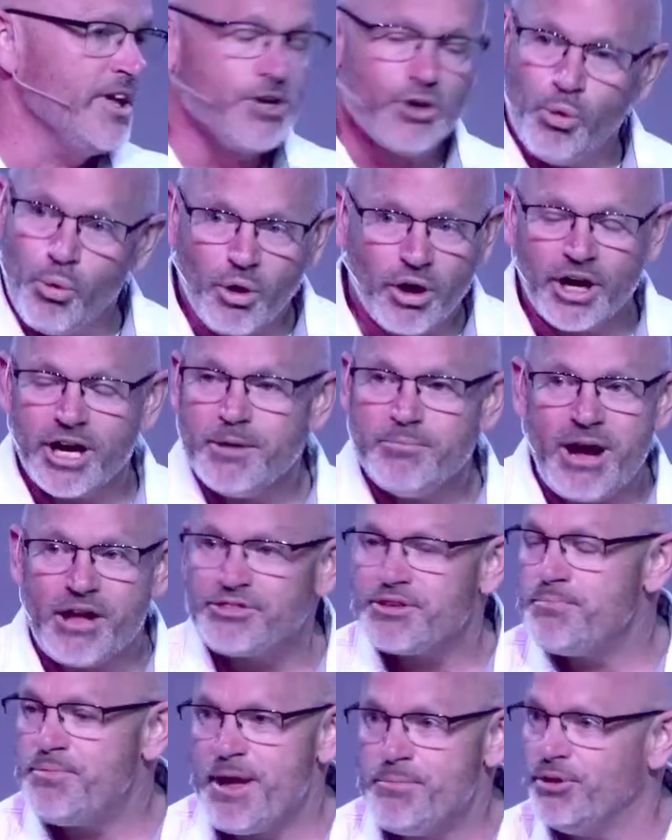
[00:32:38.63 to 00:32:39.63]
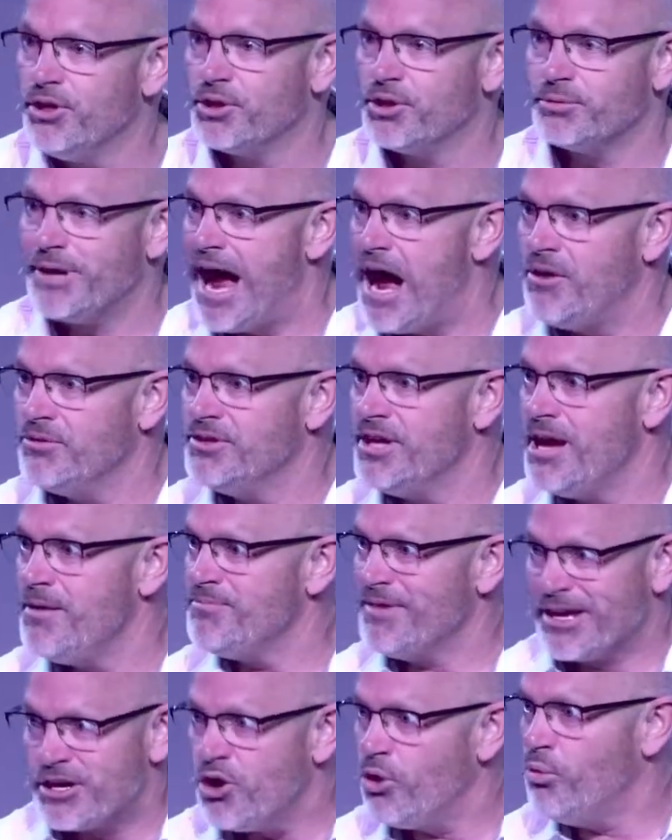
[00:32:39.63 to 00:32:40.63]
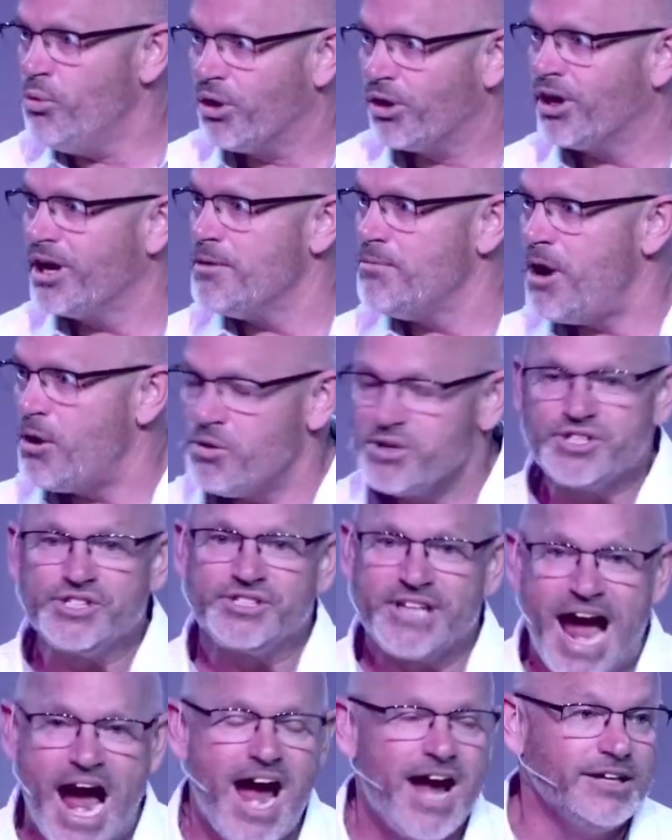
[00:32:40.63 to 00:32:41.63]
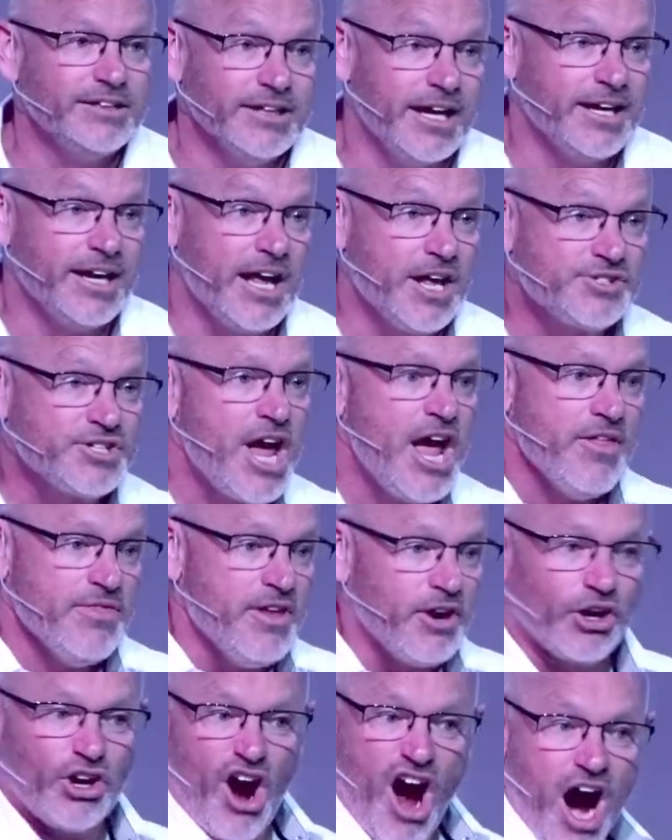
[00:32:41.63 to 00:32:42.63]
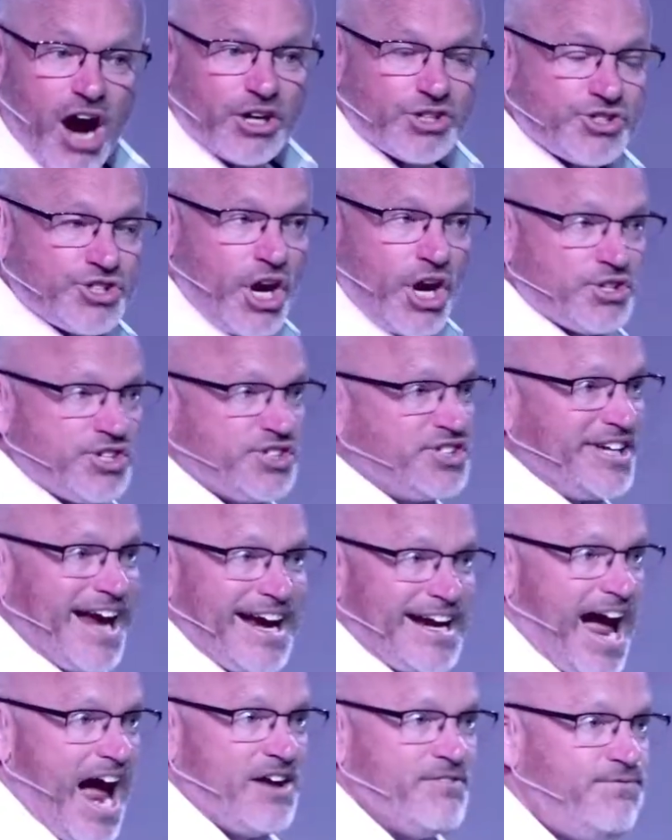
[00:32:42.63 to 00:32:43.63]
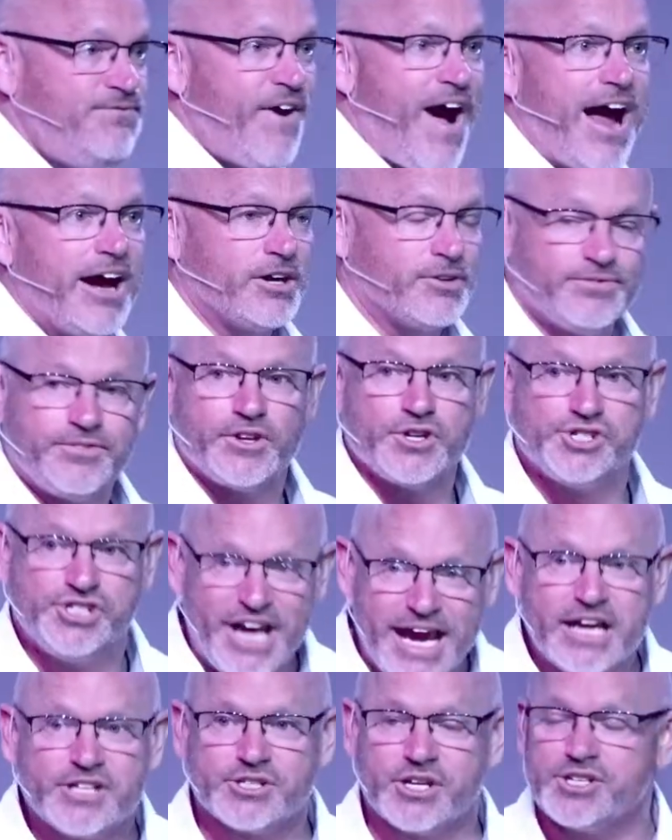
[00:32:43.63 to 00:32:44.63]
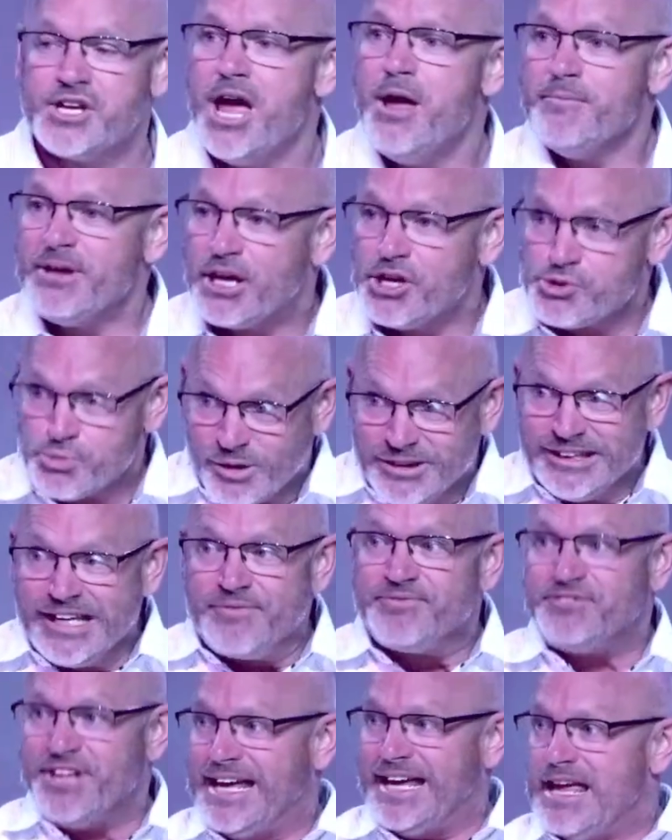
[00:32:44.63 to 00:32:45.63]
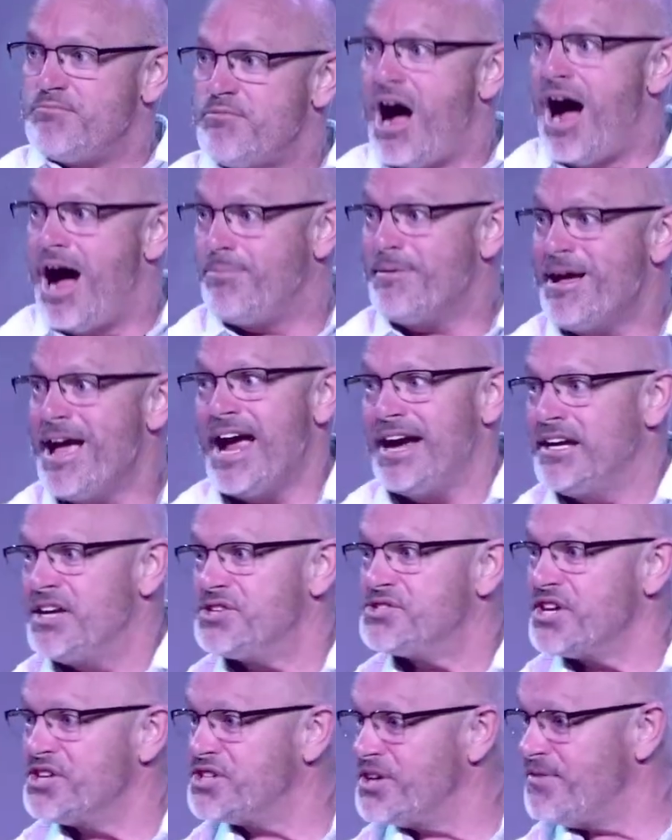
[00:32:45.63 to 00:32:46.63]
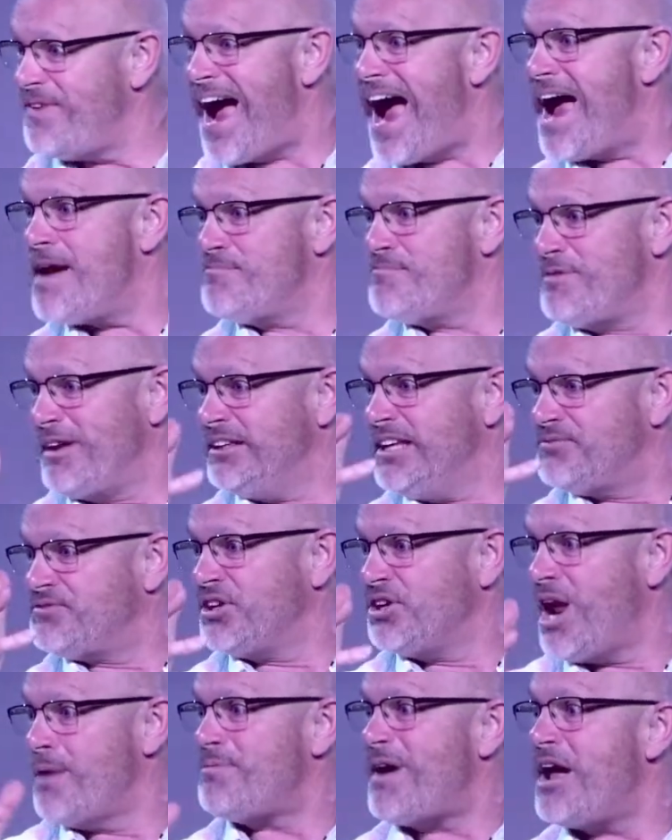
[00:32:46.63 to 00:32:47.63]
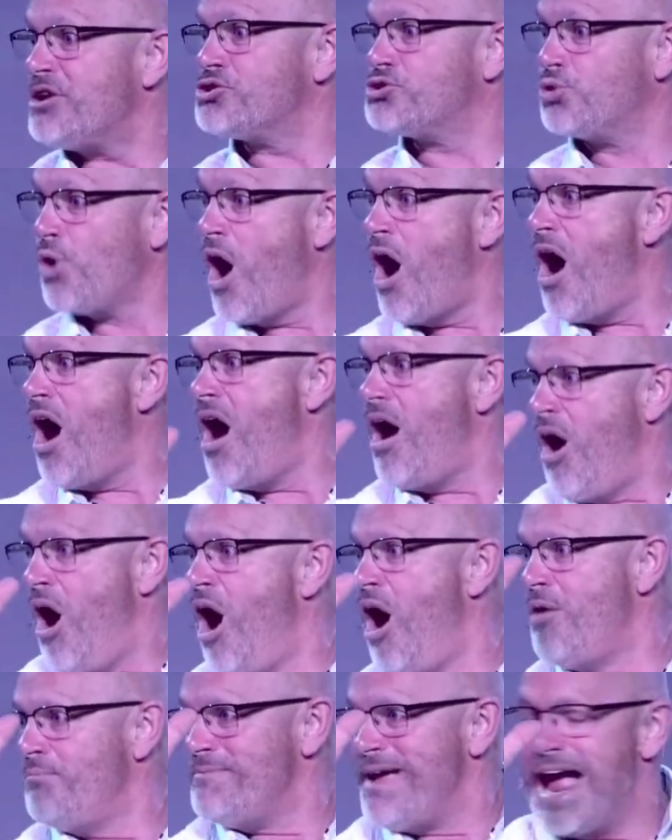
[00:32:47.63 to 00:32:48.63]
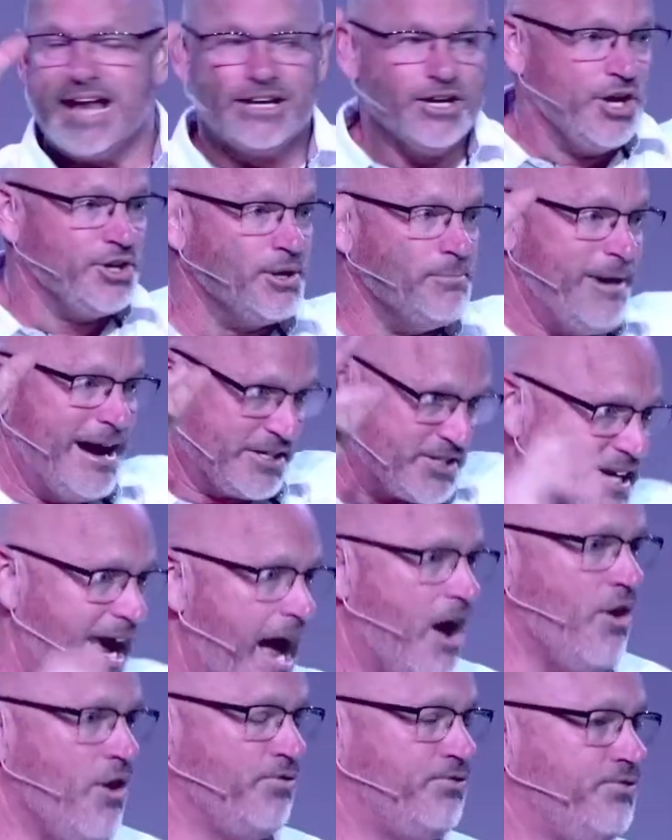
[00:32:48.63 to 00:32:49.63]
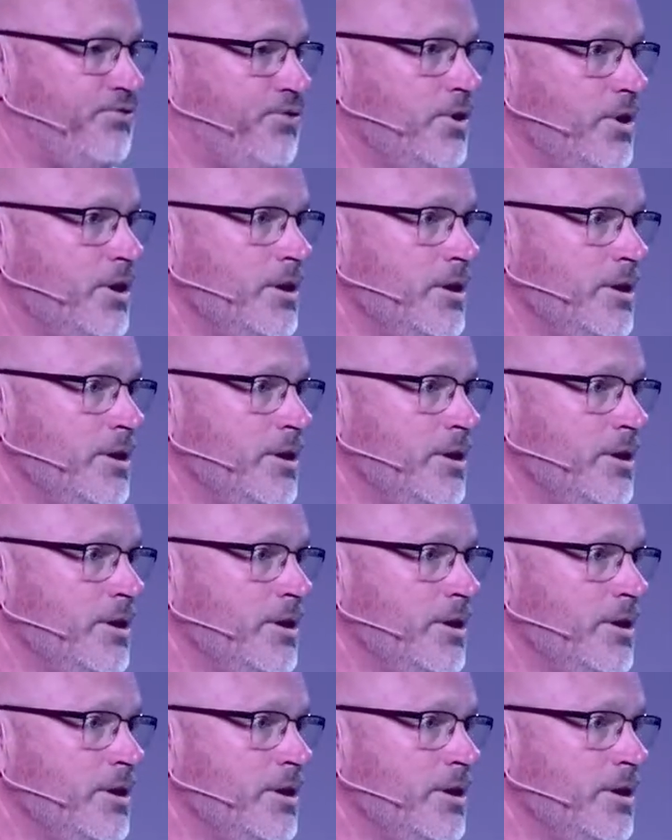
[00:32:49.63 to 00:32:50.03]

They don't worry about the people around them. They don't worry about what style it is. Their hearts are set on fire for Jesus because we're lifting him up. And he says, if I be lifted up, I'll draw all men unto myself.